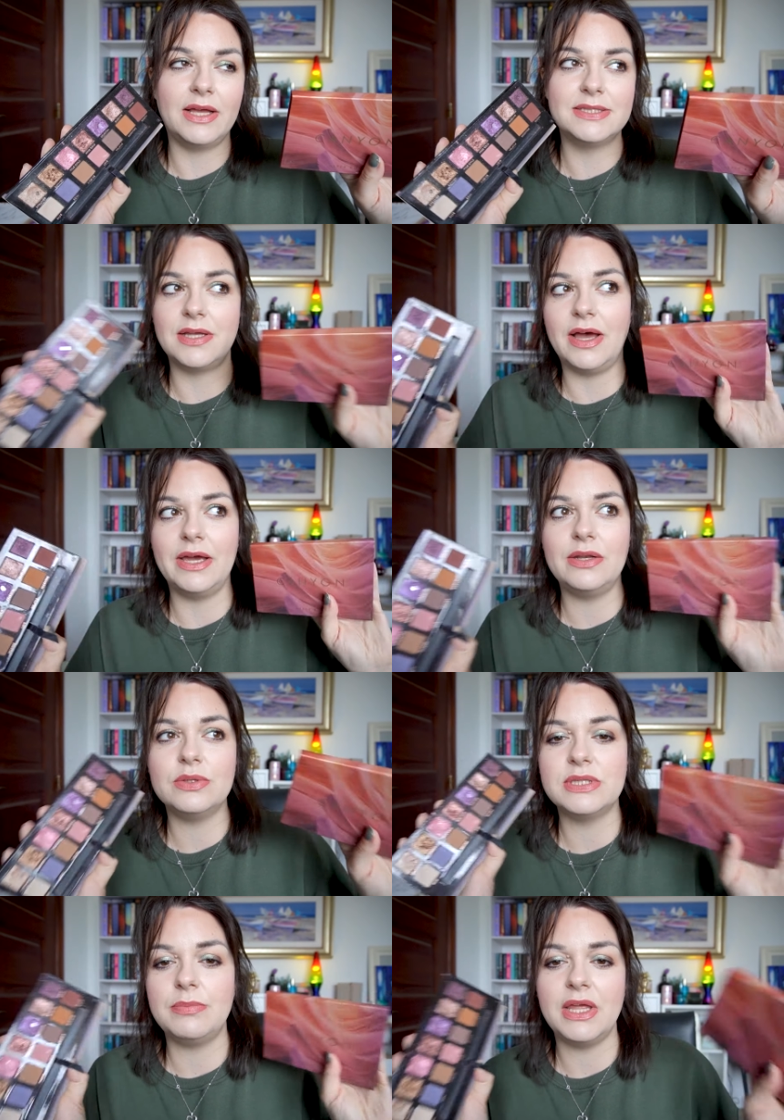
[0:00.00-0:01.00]
side or
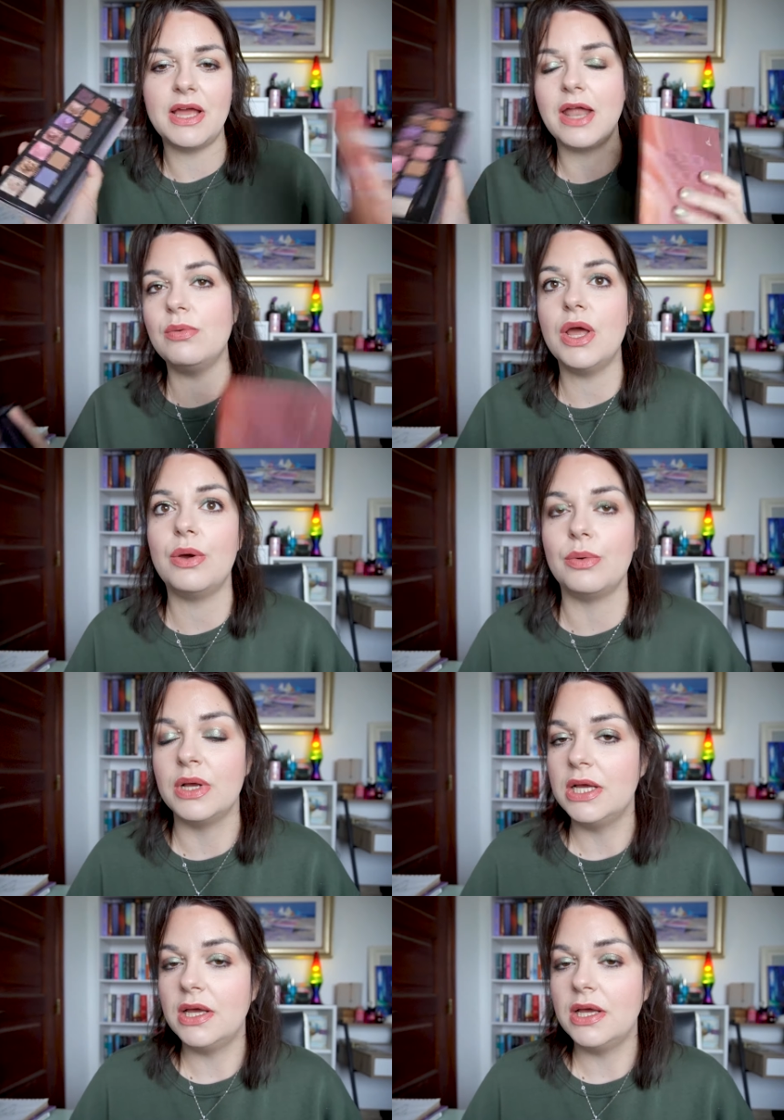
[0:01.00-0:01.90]
something. I don't know.